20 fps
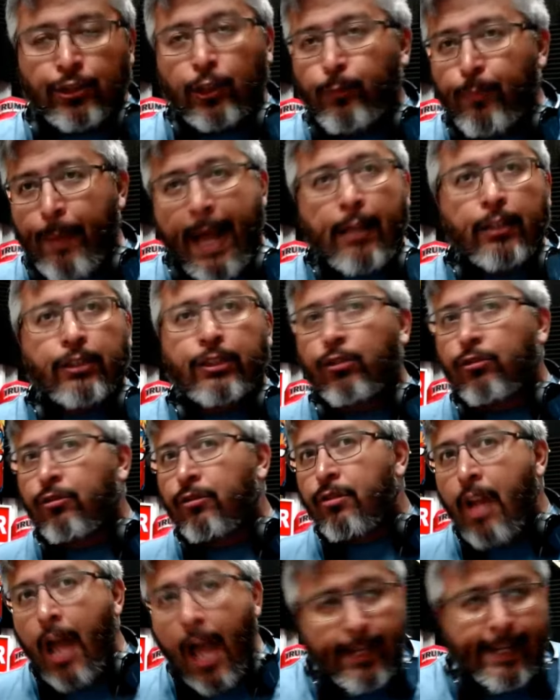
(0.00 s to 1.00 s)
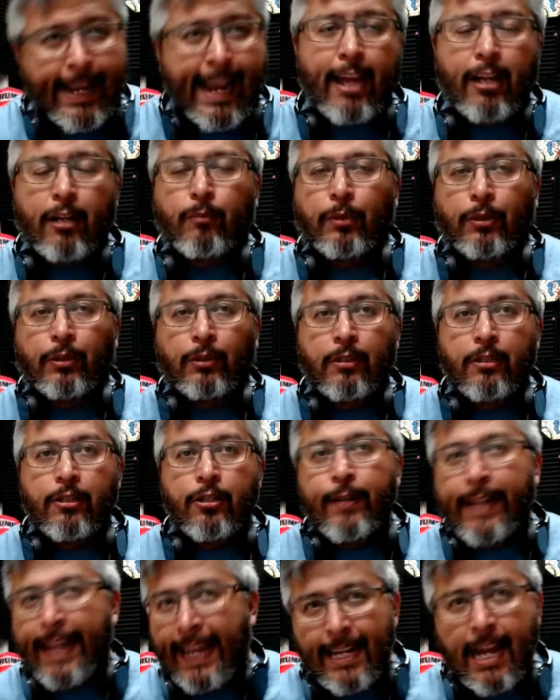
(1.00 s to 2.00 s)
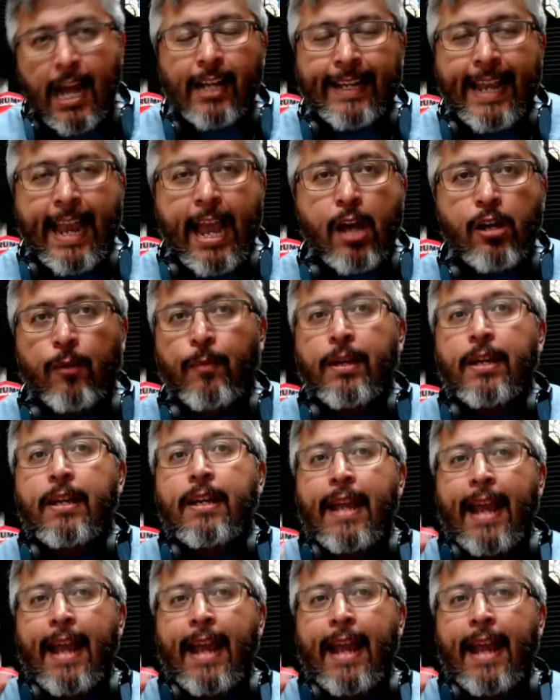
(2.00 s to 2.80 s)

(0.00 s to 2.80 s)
Those ballots are not countable. You cannot count them.